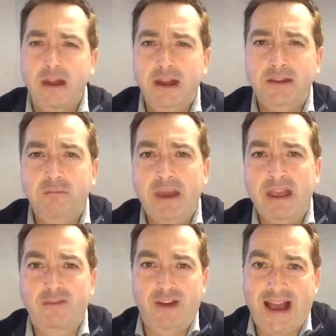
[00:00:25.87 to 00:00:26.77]
And you may
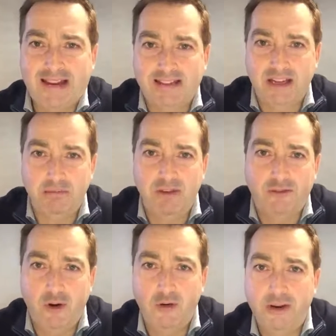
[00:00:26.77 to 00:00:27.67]
have asked it
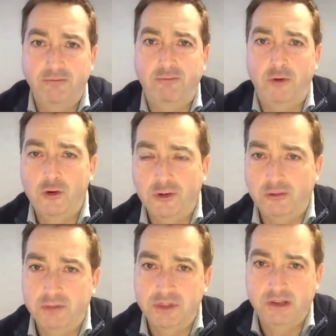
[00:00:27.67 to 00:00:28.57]
before in
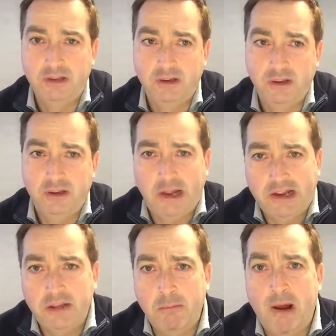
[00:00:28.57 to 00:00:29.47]
forums,
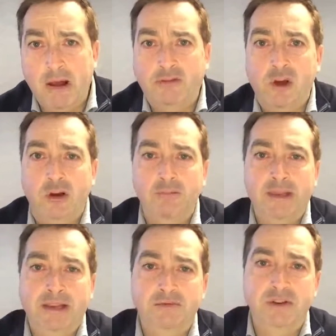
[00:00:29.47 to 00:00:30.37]
and you might have got a
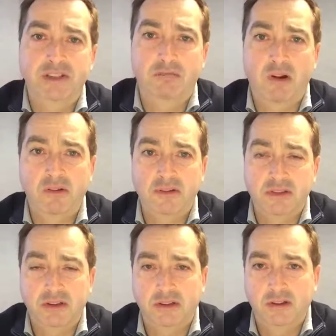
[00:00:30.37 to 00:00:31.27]
mixed
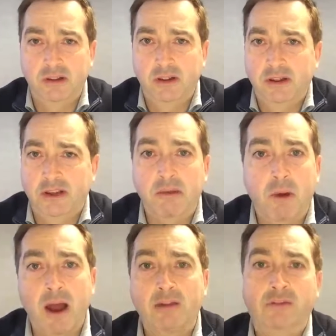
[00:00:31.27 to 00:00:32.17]
response. You
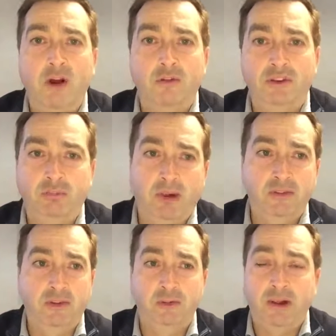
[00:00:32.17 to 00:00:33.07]
might have got
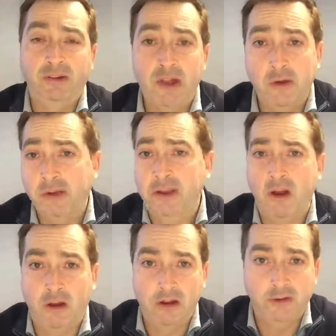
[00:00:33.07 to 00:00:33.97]
responses, well, no, you
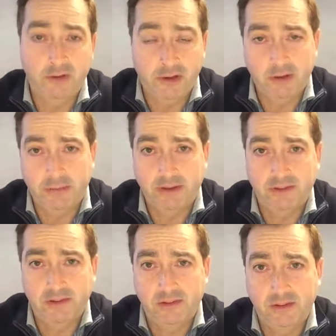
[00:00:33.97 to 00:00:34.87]
can't overcome
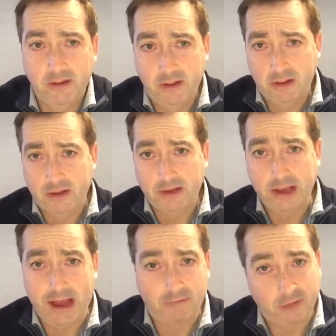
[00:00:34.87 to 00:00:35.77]
it. You
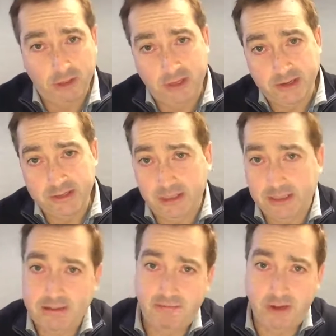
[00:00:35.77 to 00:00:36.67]
have to learn to
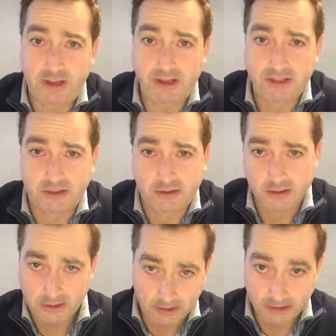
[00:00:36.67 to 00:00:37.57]
live with it
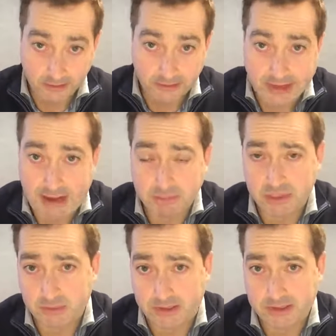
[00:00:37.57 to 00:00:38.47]
and adapt
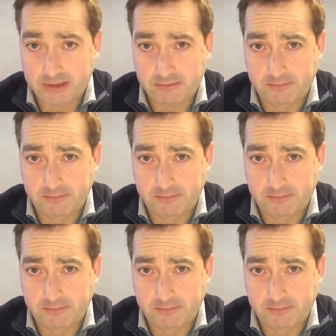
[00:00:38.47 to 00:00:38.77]
to it.